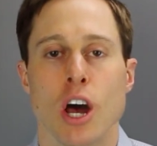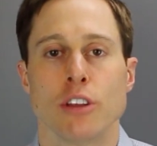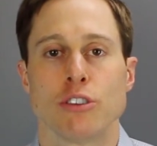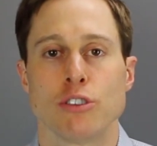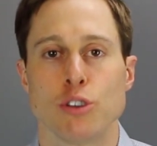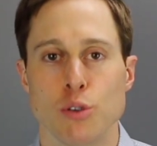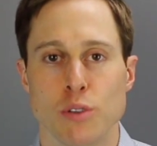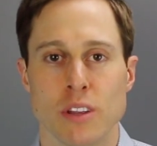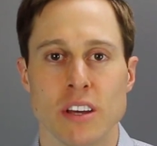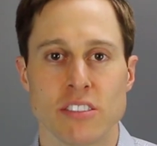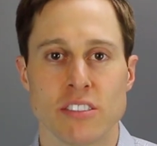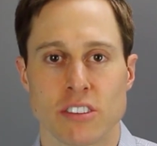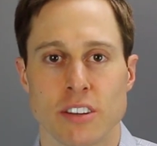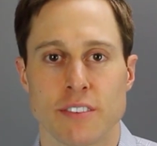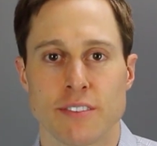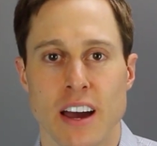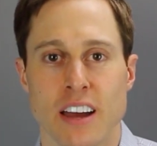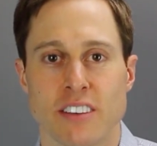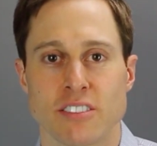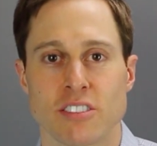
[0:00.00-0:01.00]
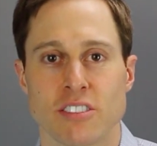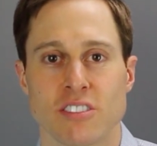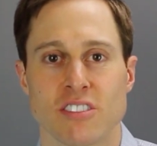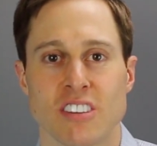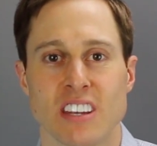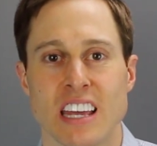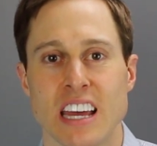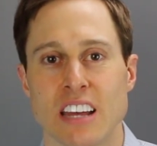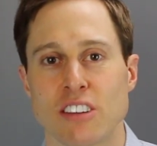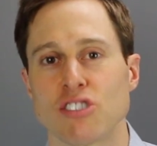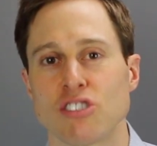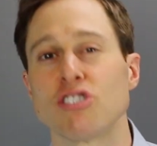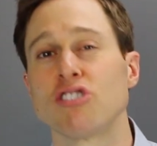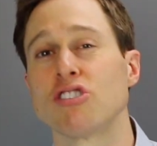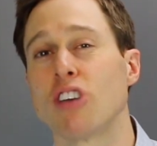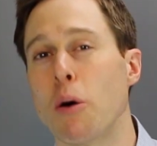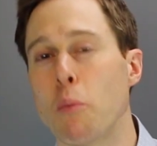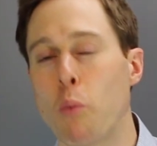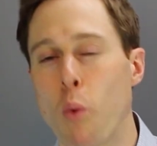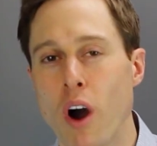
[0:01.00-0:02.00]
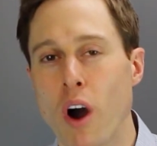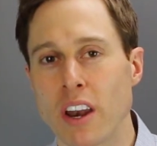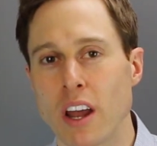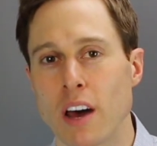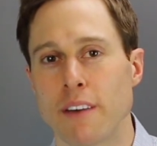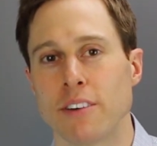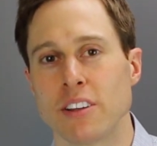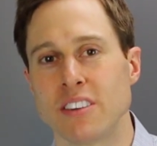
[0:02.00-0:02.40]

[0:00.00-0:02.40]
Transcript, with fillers: to these devices to get somewhat of